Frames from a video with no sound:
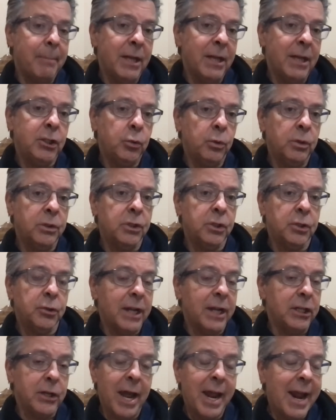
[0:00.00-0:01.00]
mesh will
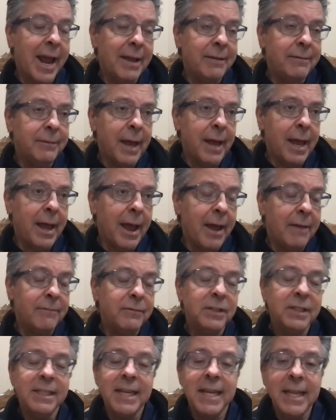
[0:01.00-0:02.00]
stretch. And I, I've
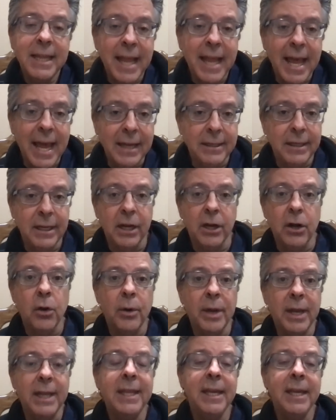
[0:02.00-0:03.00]
seen that, you know,
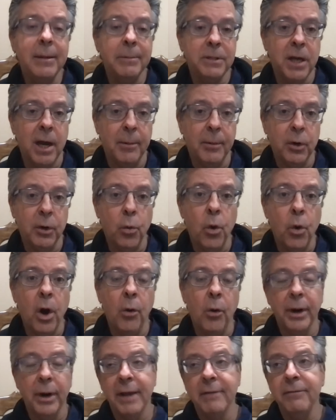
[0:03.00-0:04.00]
in the abdominal
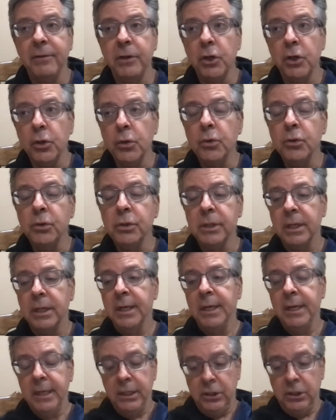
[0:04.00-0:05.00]
wall when I've used
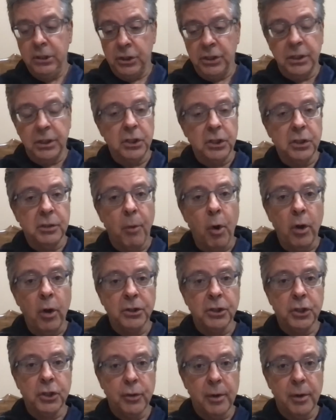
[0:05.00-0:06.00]
just a small
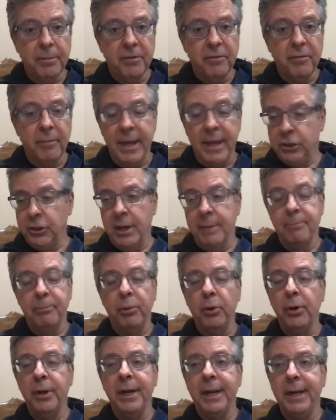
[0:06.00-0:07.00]
strip of mesh. I
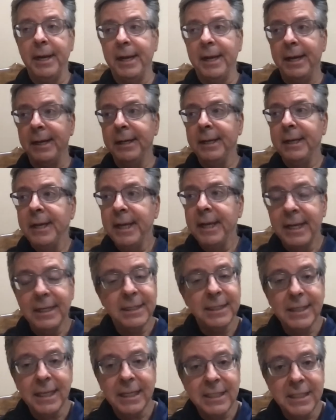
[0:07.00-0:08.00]
put in a, a
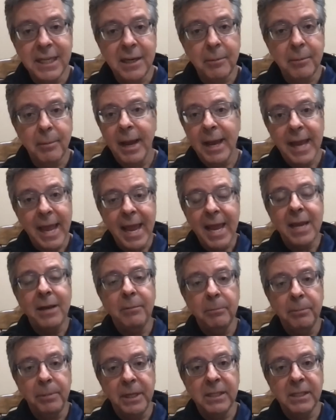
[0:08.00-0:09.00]
16 by 8
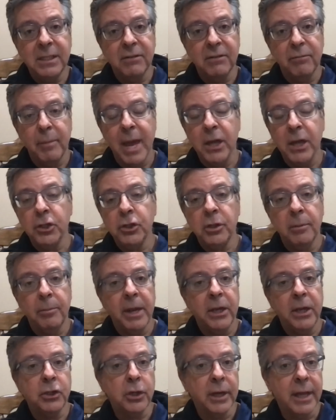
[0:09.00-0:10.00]
piece of mesh. The
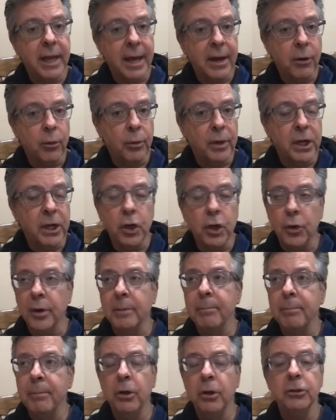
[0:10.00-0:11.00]
patient got a
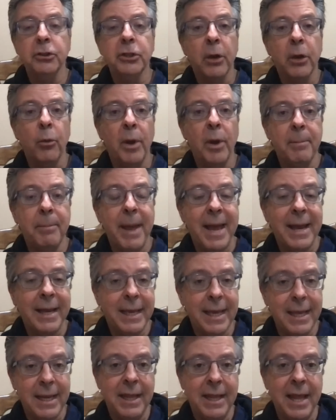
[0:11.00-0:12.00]
recurrent bulge. I went back
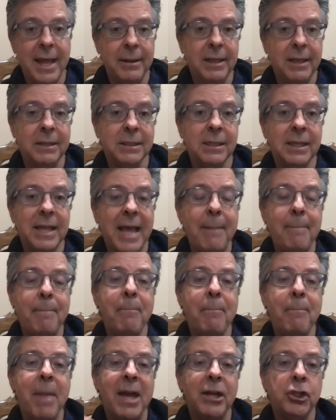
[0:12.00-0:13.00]
in and that, that
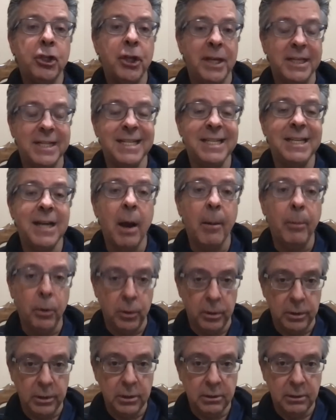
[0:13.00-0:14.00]
mesh had
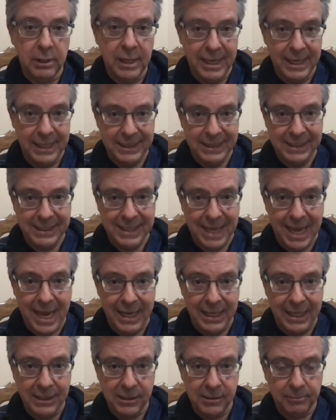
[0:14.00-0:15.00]
doubled in its
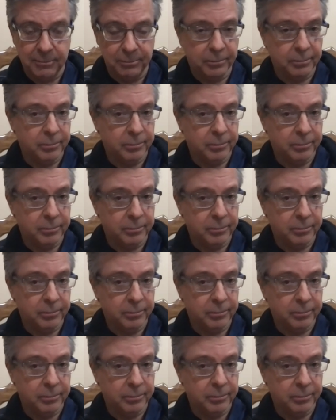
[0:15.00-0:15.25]
size